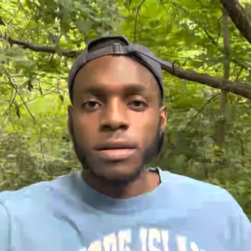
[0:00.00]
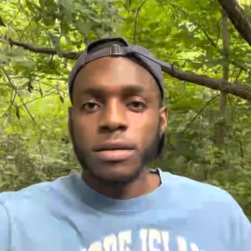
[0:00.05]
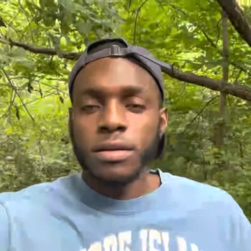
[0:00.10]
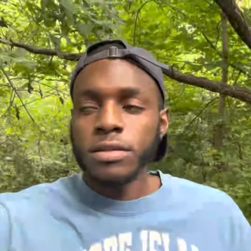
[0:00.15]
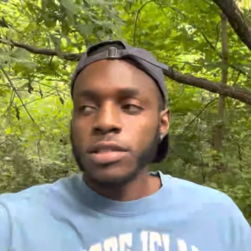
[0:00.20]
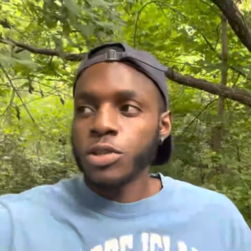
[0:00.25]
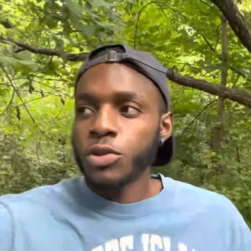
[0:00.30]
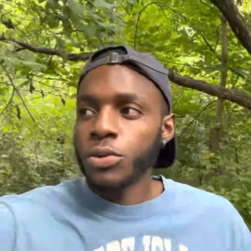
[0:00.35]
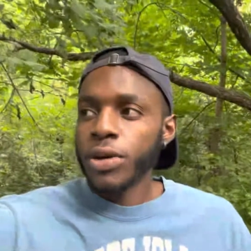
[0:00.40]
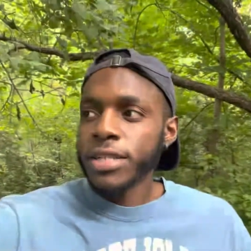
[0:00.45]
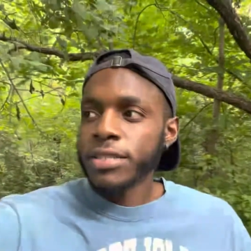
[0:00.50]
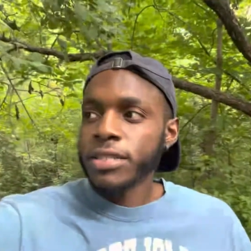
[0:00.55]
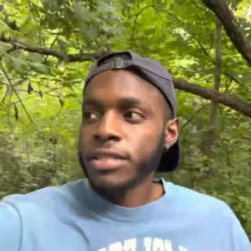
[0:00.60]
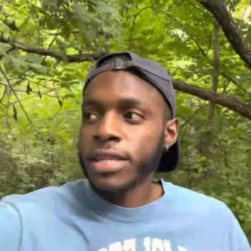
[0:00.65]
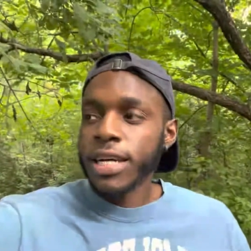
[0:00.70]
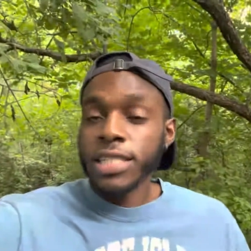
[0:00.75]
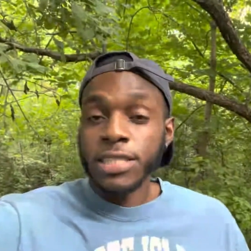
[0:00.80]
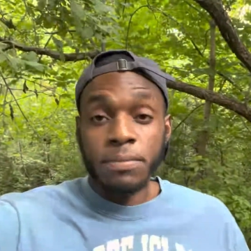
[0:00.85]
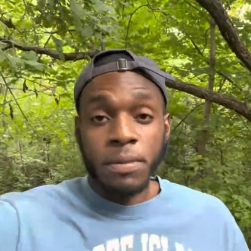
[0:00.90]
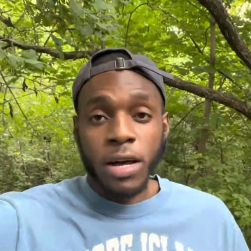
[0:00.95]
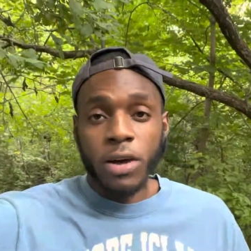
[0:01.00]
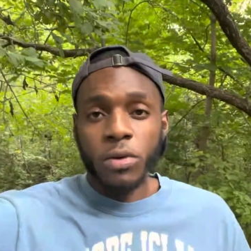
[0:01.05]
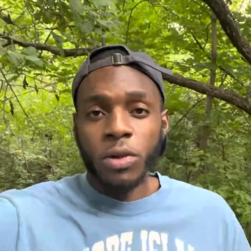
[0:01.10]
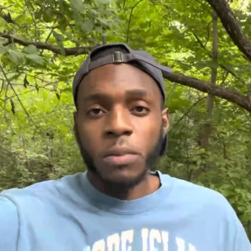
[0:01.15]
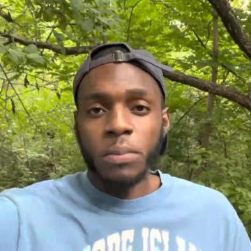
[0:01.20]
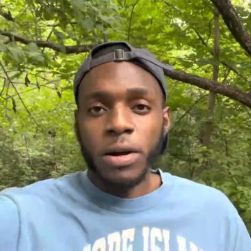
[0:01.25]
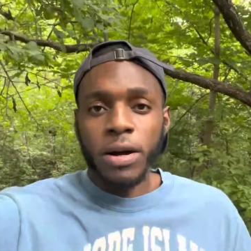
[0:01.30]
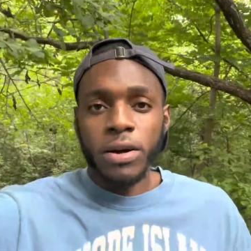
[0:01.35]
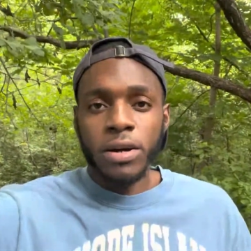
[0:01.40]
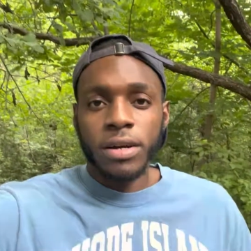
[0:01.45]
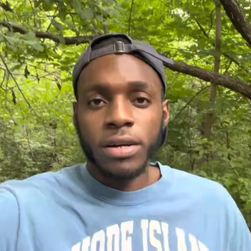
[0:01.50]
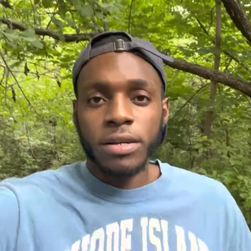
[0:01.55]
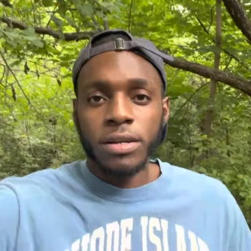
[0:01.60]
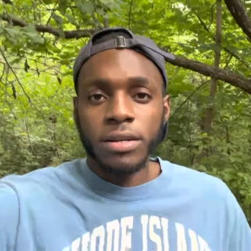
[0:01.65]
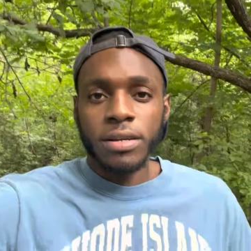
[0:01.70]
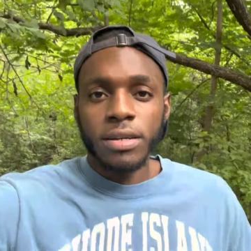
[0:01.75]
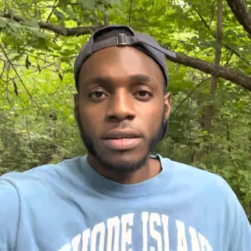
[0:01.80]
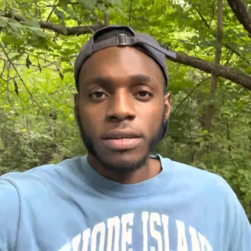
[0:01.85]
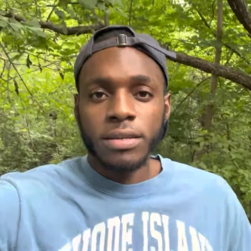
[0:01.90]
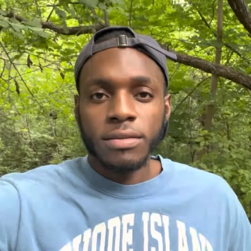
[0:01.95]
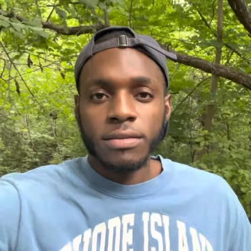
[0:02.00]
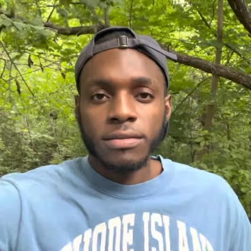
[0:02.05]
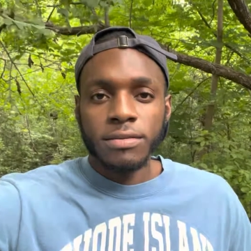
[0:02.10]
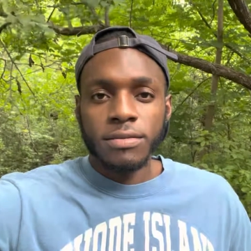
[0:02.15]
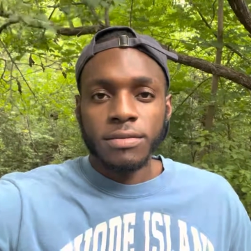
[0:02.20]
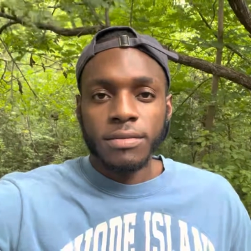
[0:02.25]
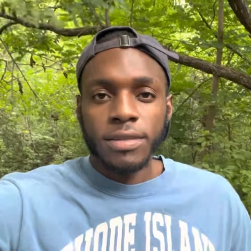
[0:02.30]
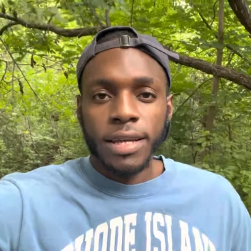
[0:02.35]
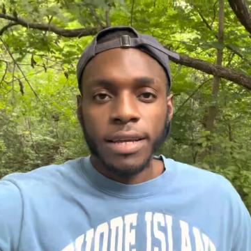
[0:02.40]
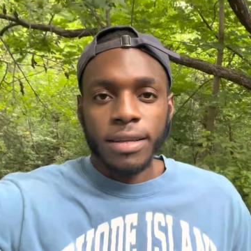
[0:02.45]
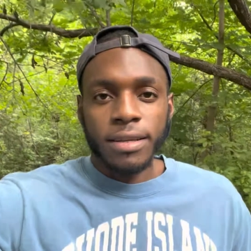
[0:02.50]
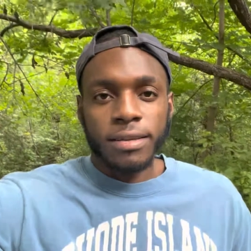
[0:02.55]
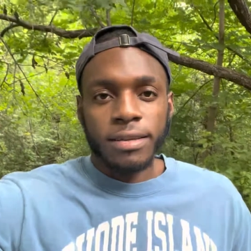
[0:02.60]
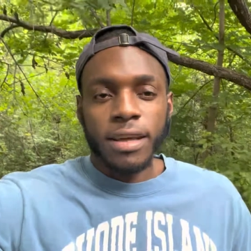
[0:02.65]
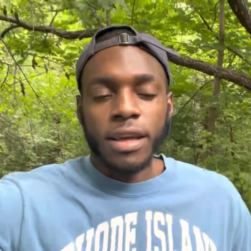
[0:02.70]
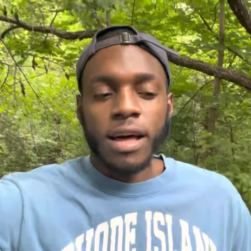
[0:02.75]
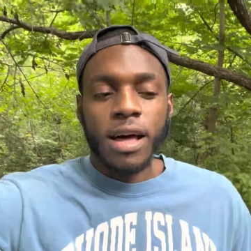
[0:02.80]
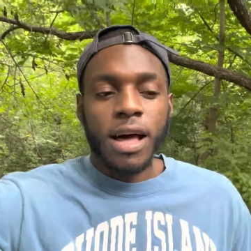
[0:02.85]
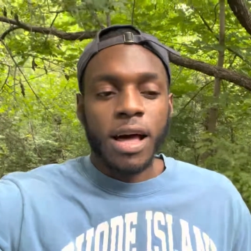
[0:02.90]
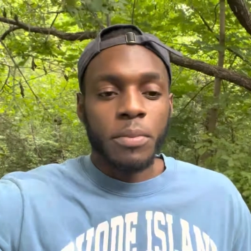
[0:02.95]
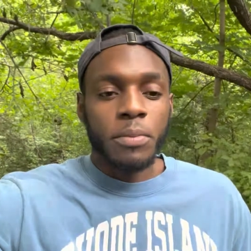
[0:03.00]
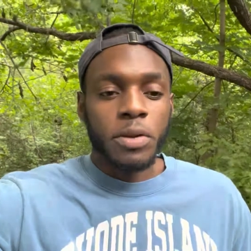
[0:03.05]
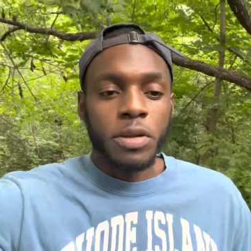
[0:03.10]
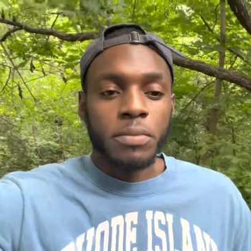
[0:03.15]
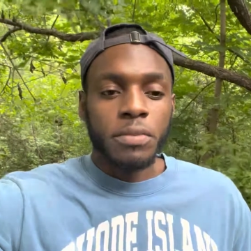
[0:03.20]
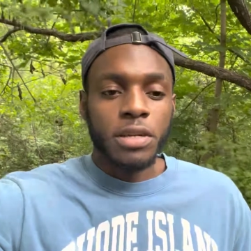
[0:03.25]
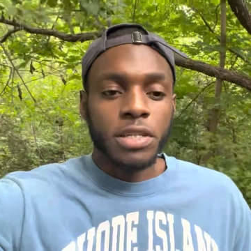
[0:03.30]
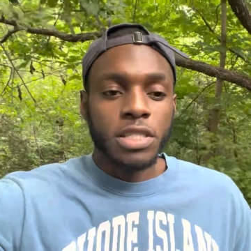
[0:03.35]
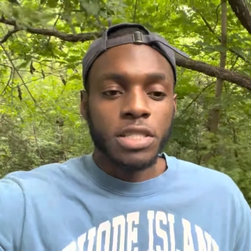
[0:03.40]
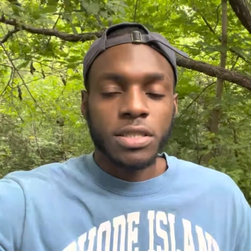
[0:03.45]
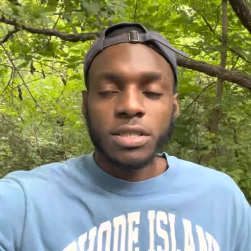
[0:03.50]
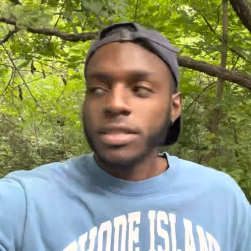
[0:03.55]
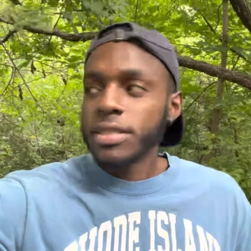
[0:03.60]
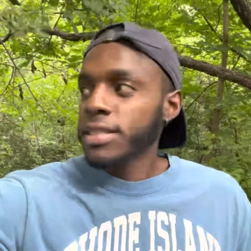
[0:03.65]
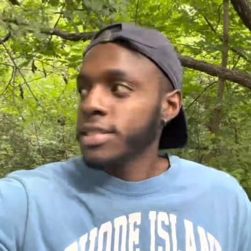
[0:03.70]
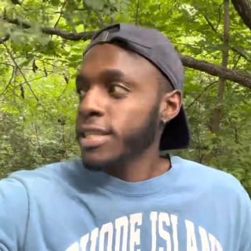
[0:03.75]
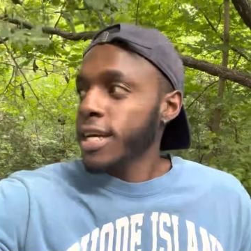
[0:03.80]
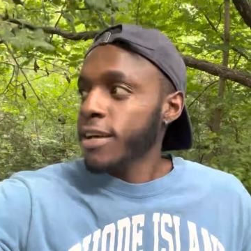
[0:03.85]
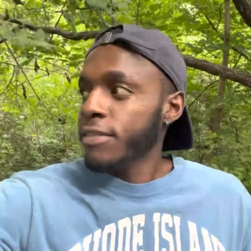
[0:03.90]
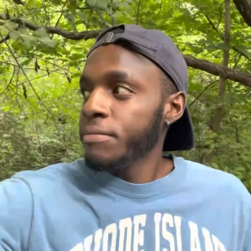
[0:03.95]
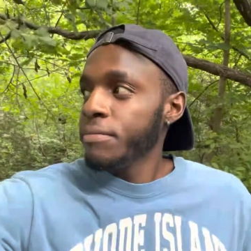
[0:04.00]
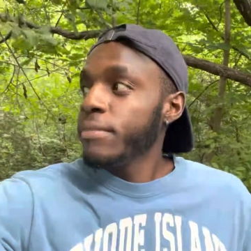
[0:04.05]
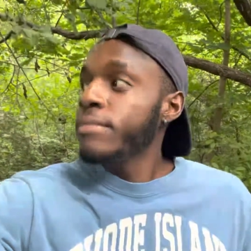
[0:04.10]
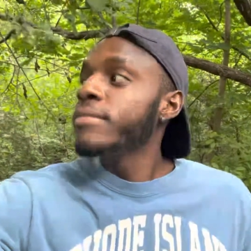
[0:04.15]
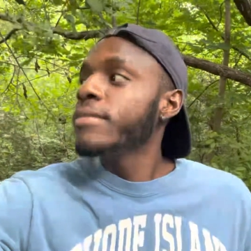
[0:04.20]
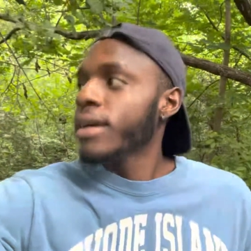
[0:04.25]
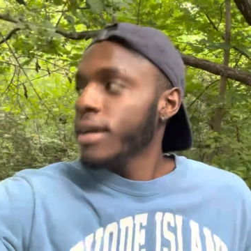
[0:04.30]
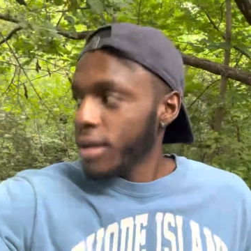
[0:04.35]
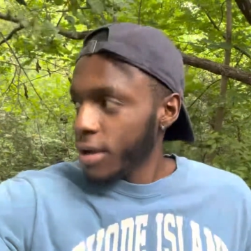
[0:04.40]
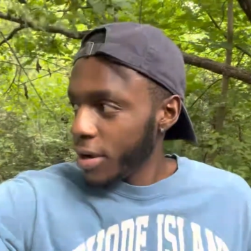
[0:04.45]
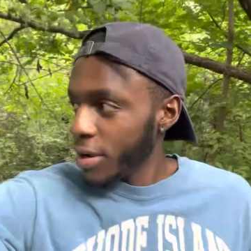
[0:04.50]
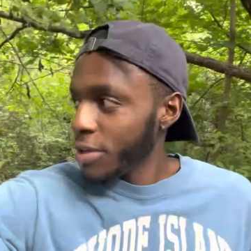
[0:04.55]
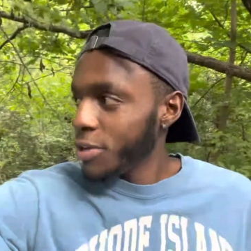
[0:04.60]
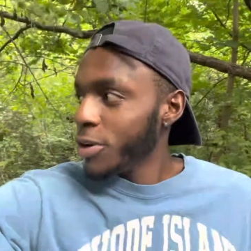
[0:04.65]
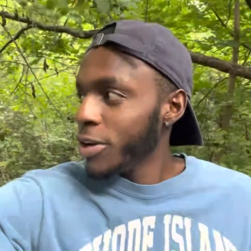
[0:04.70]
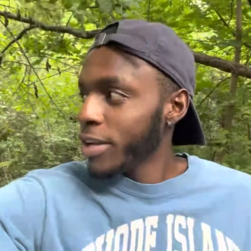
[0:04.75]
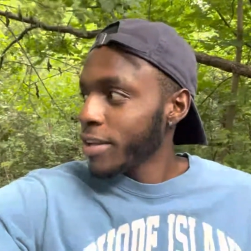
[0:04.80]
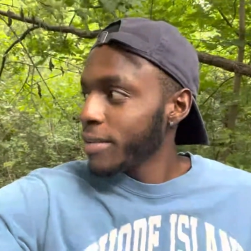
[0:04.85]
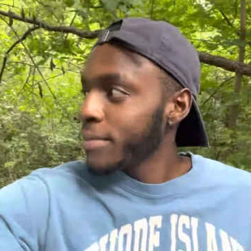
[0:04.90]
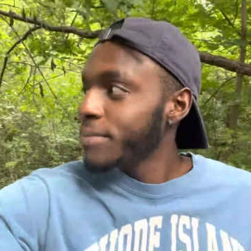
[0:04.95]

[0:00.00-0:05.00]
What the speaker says: So to exercise my willpower, like I pretty much, how you doing?